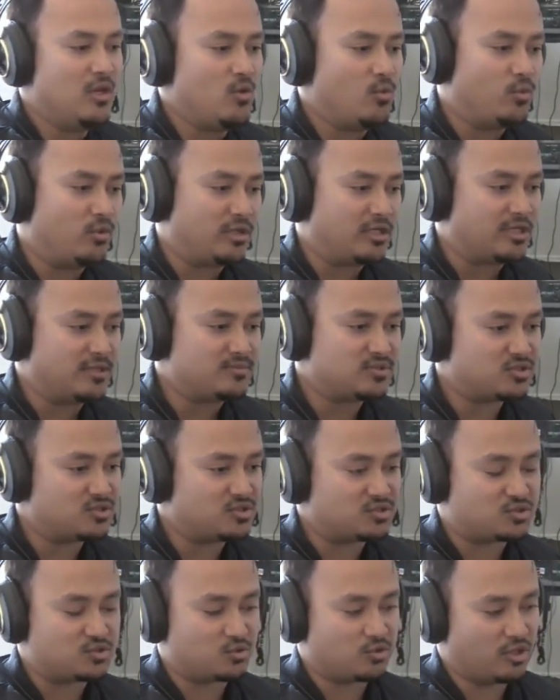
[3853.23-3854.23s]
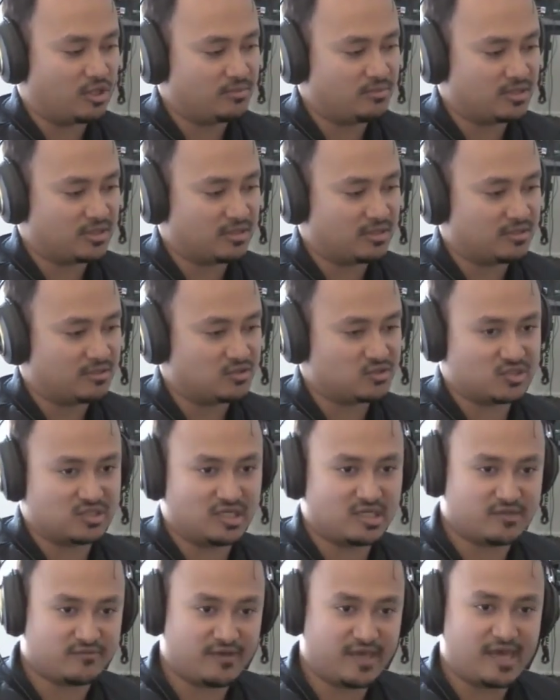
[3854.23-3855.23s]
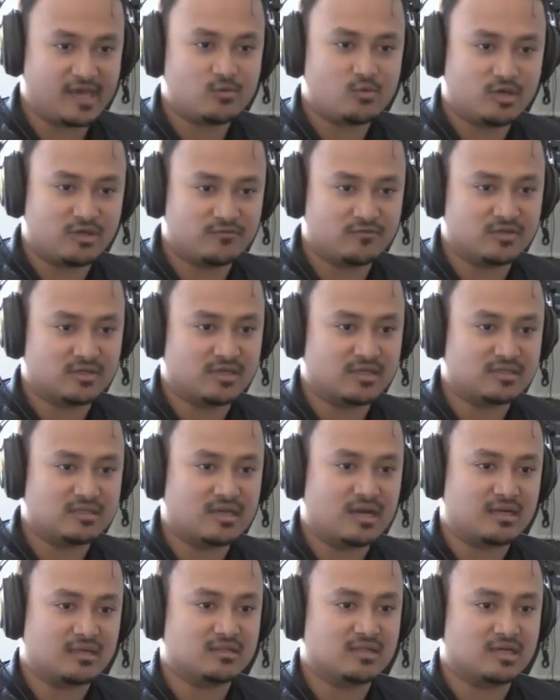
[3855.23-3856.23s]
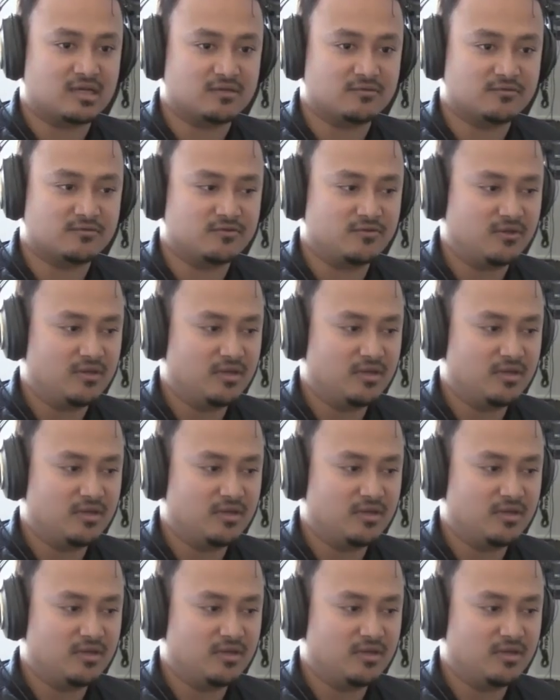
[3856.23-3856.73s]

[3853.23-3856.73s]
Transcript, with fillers: when it comes to describing it there's a lot of hand waving and not a lot of